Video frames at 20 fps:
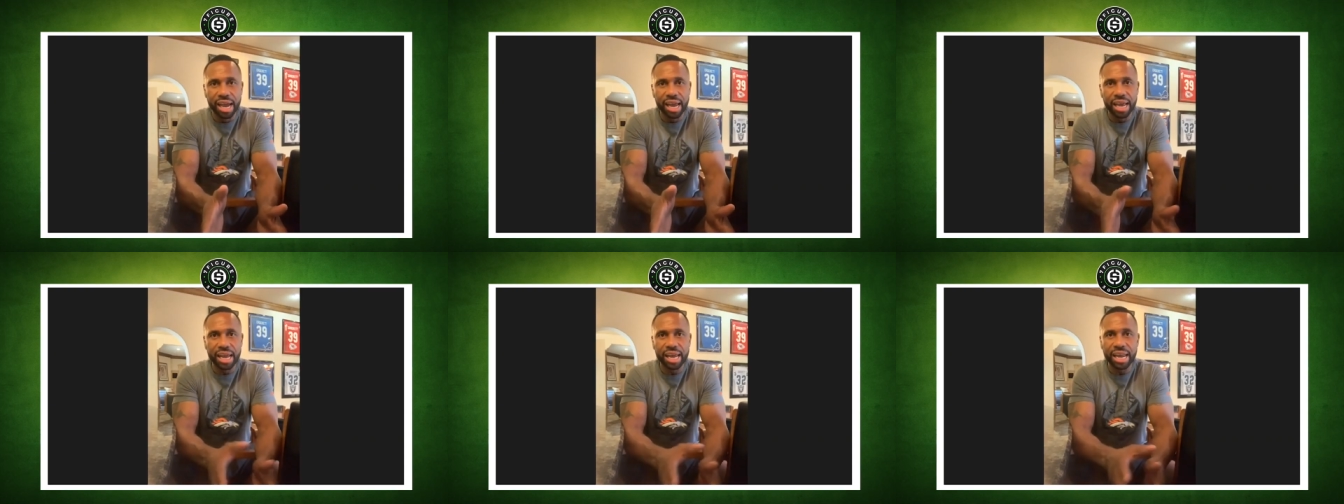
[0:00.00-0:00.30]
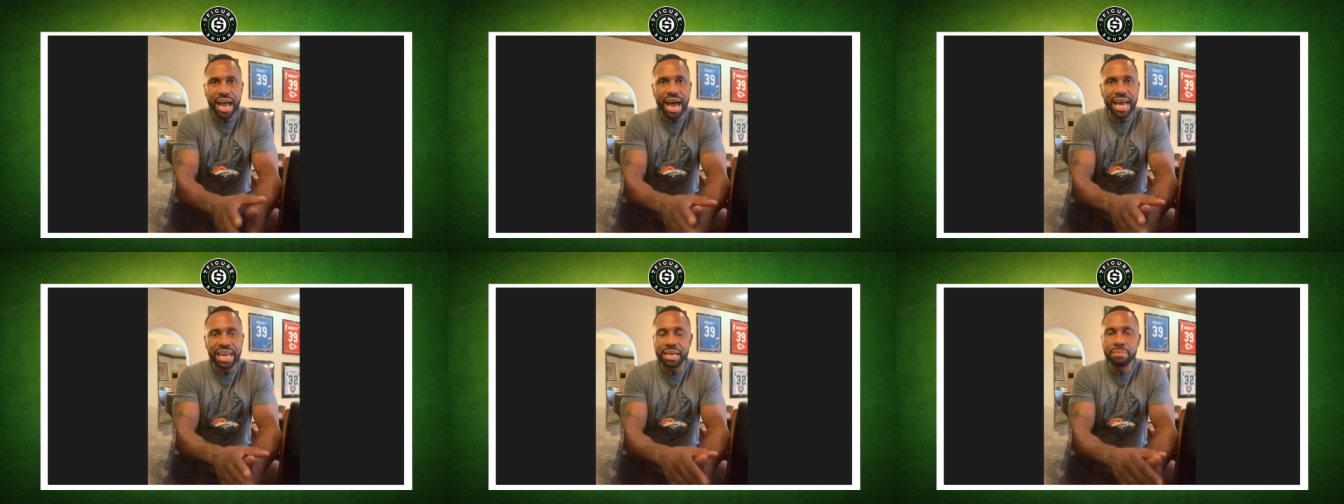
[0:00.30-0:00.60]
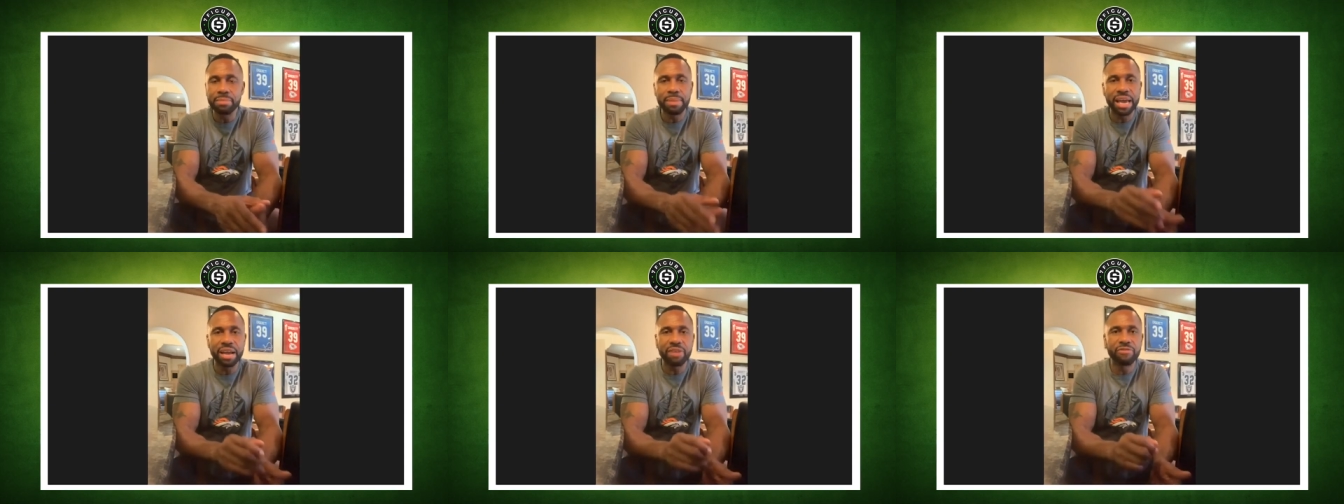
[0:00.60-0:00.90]
And, and I
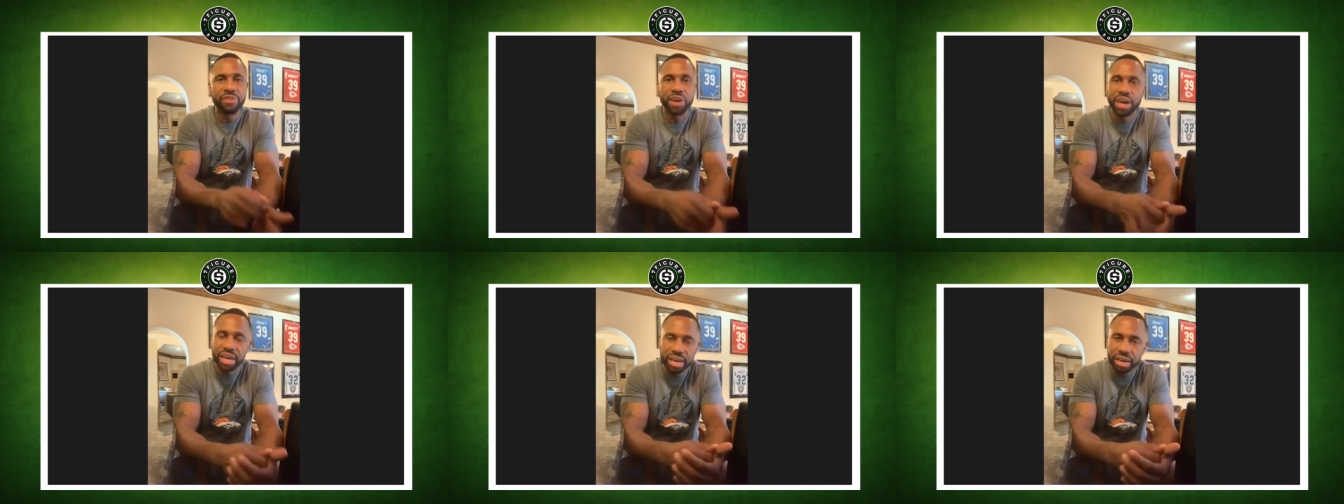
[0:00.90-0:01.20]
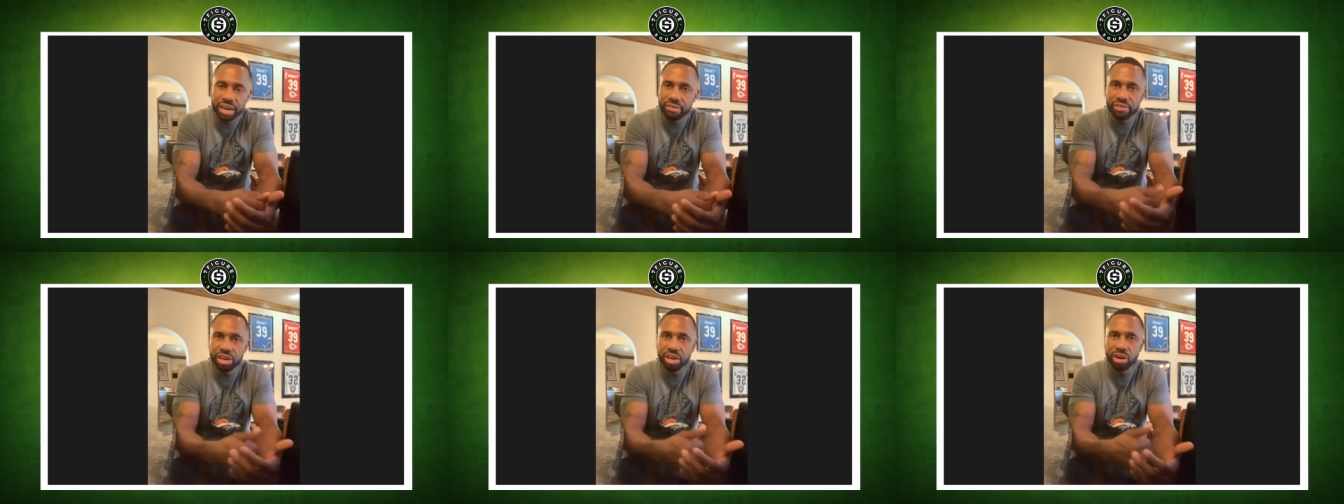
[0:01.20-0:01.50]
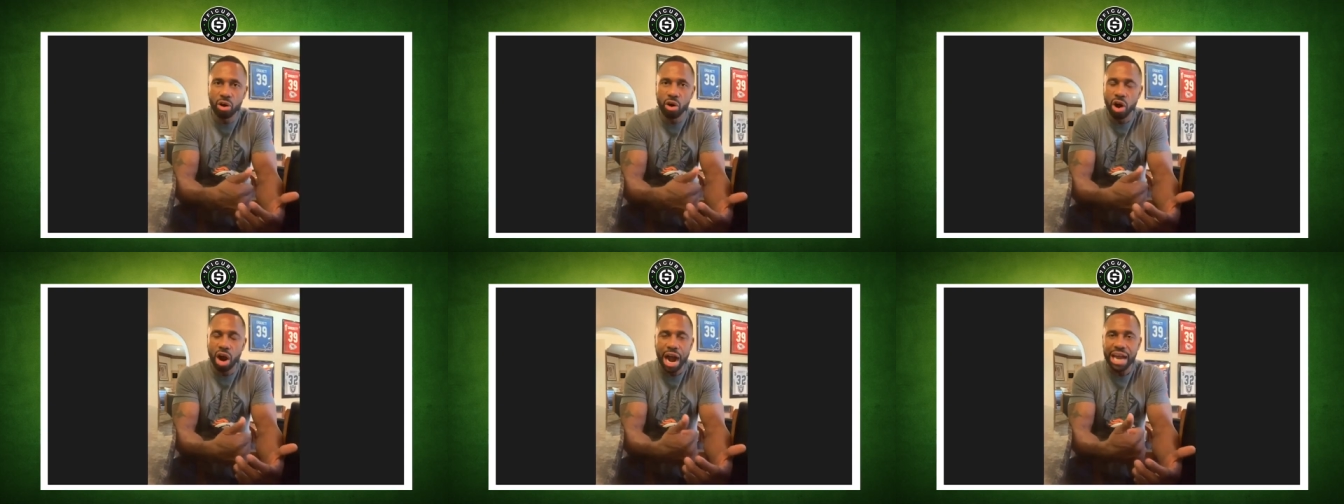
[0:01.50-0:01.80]
didn't make fun of it
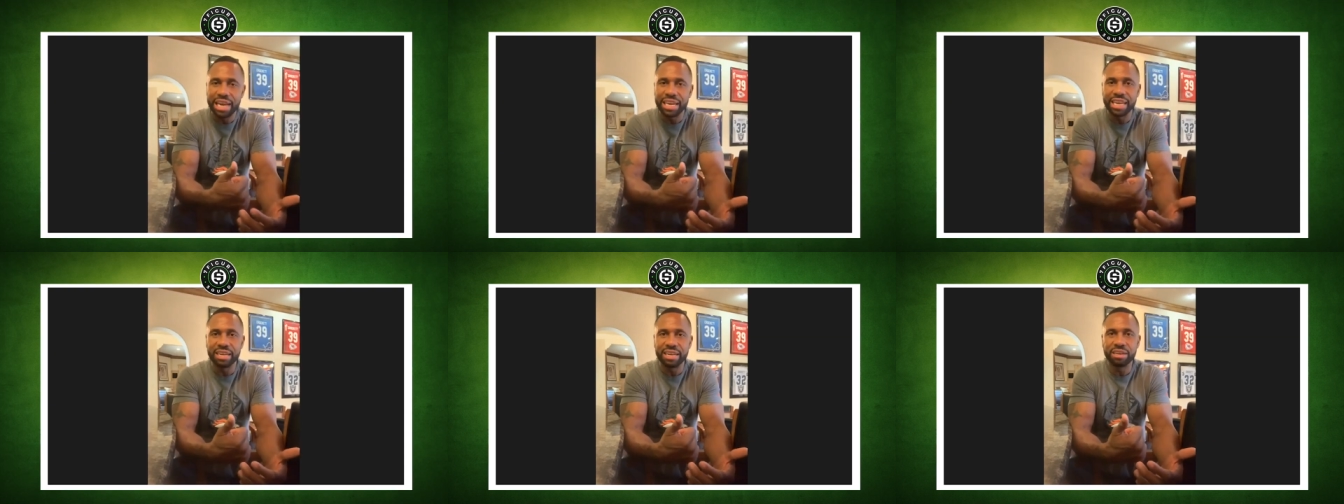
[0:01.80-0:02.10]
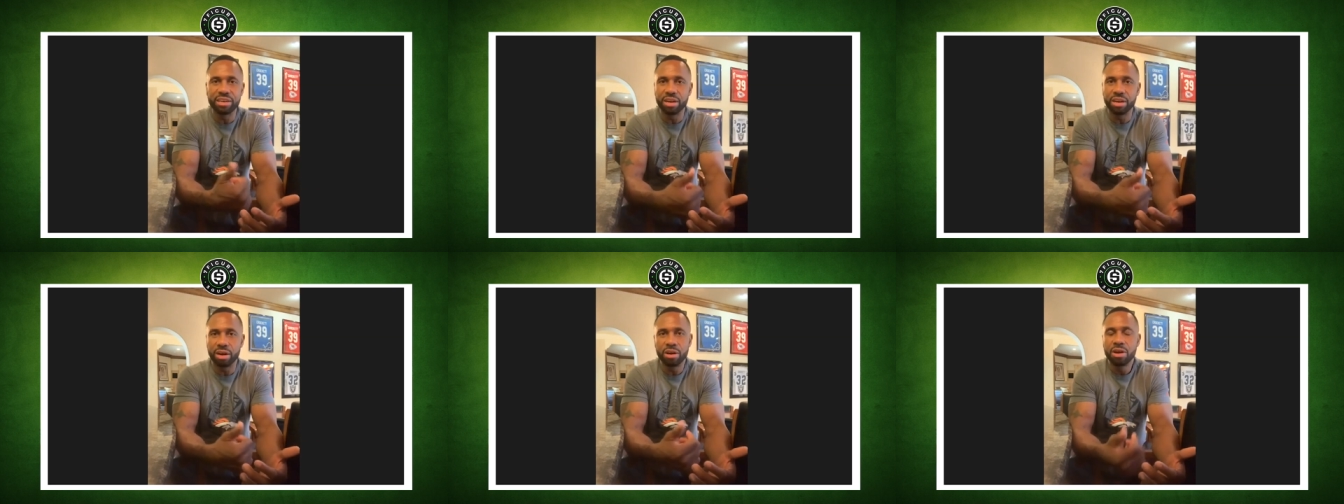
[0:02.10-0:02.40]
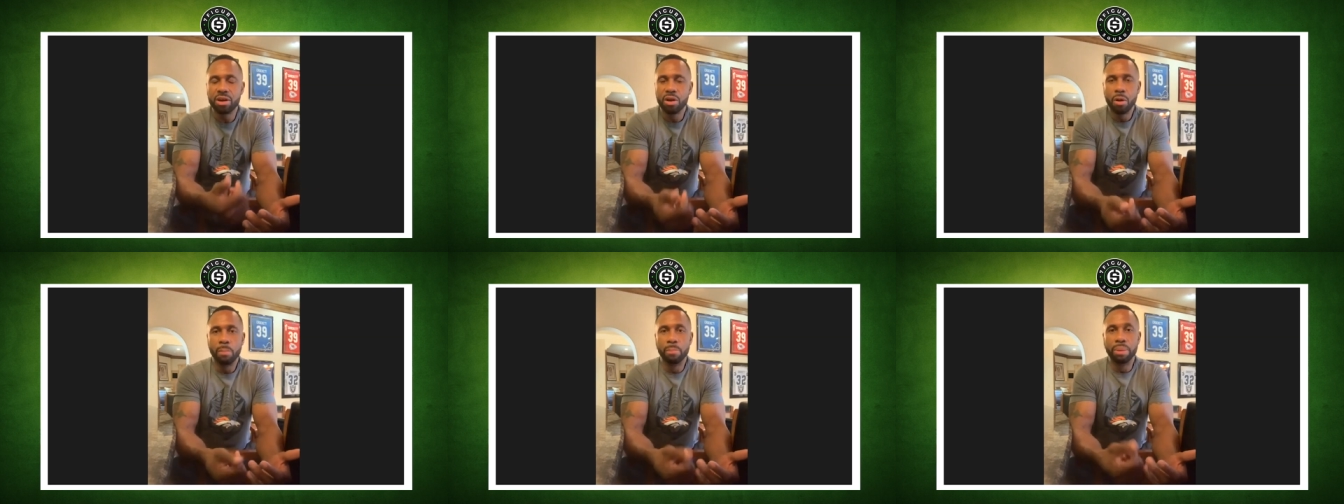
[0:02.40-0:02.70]
or I didn't, you know,
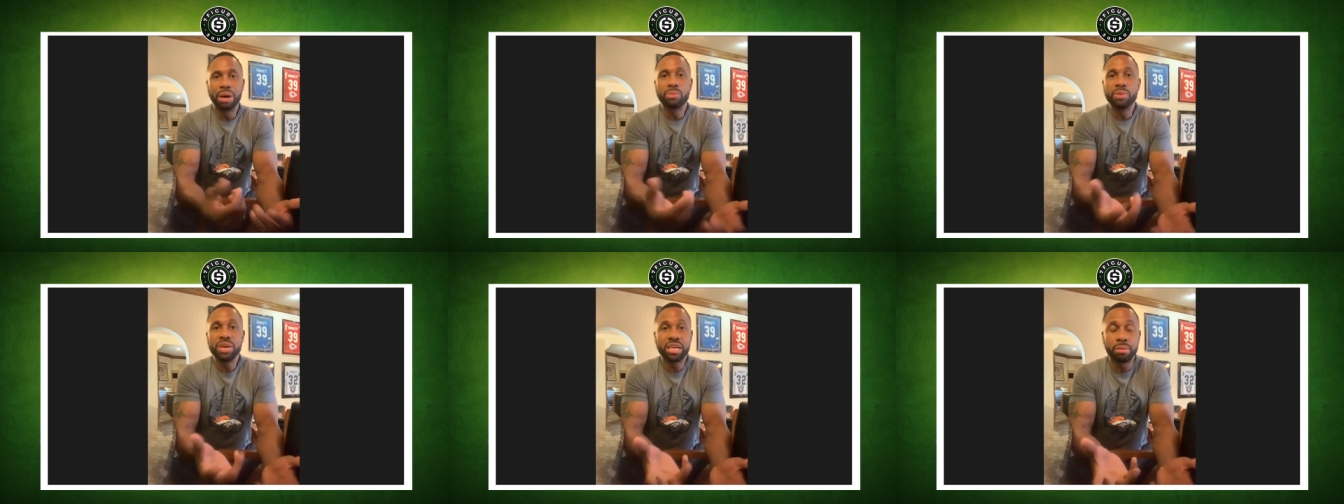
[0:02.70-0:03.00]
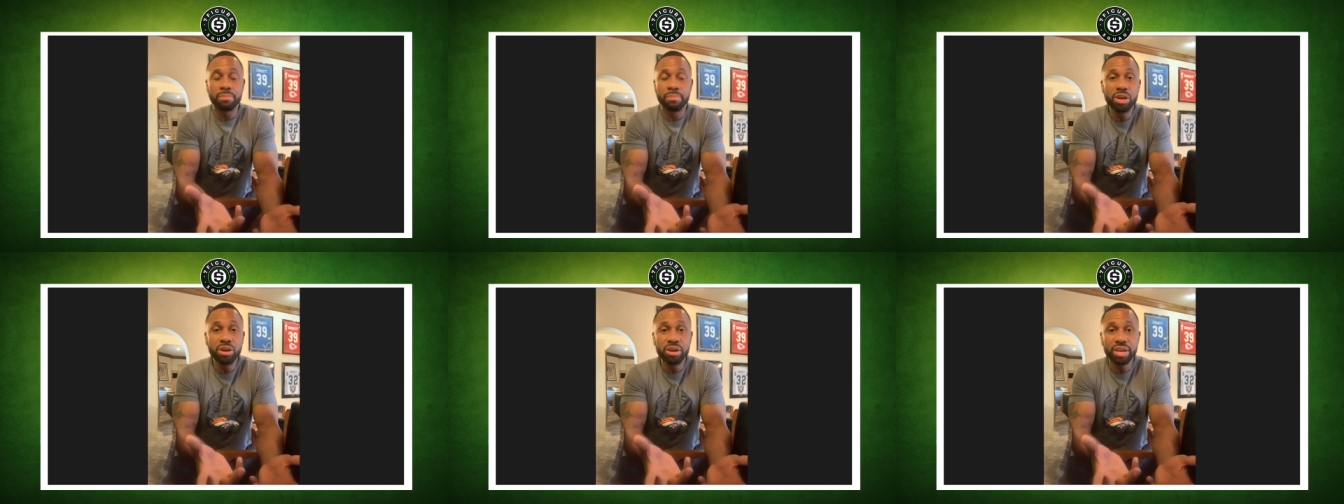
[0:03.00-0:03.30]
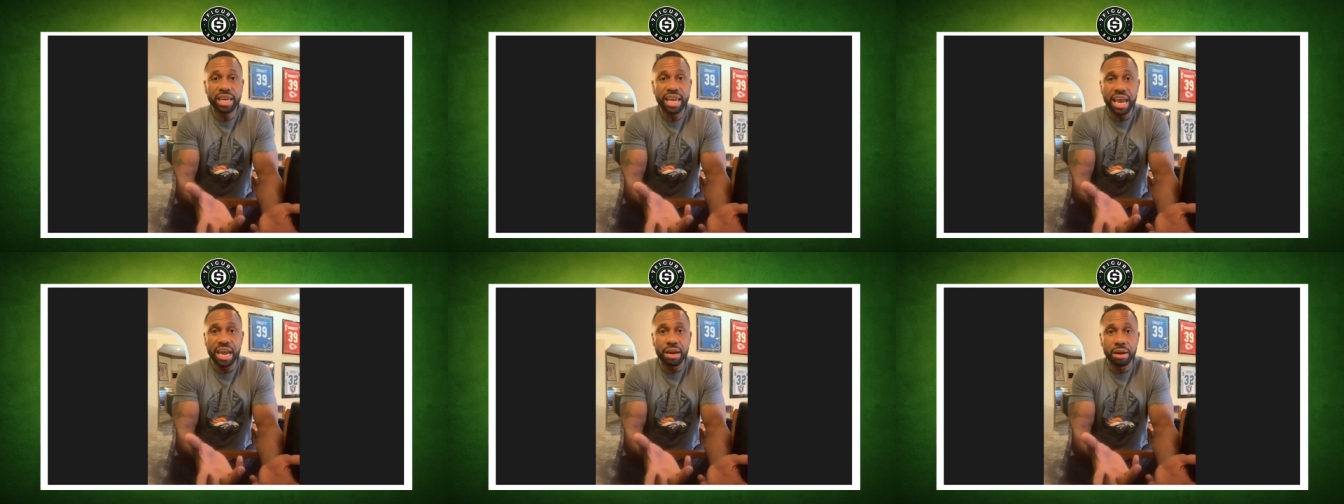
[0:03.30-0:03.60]
but we
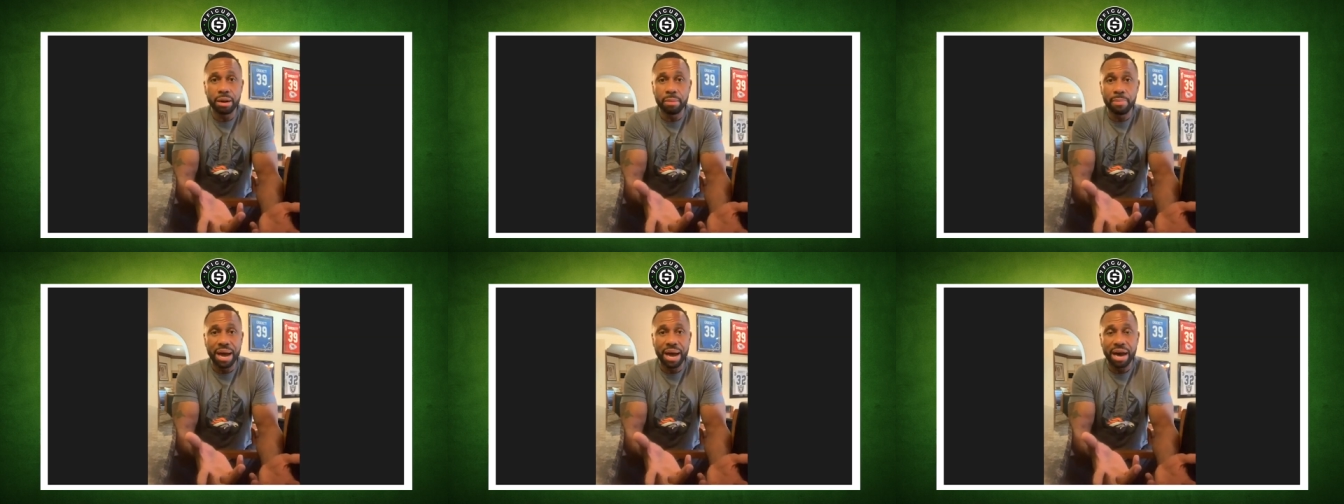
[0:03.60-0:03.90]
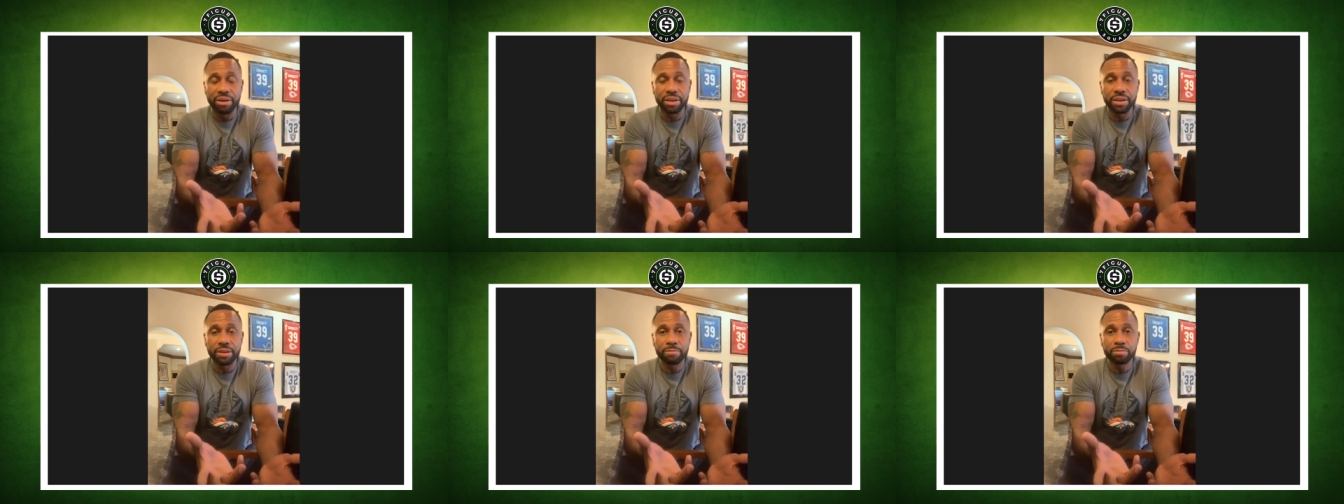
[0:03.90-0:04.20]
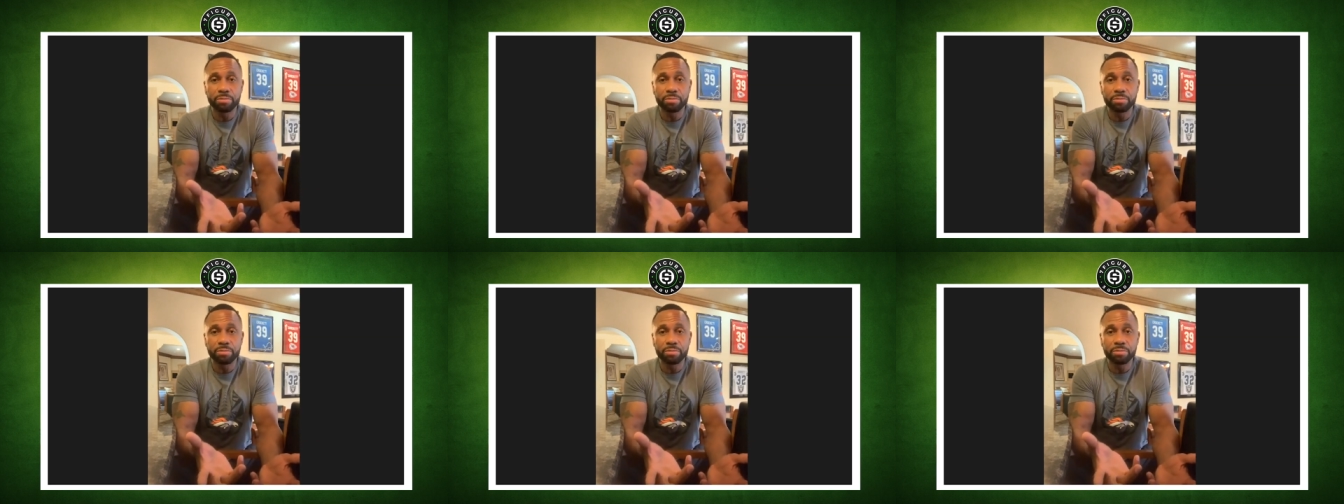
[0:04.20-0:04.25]
communicated about it.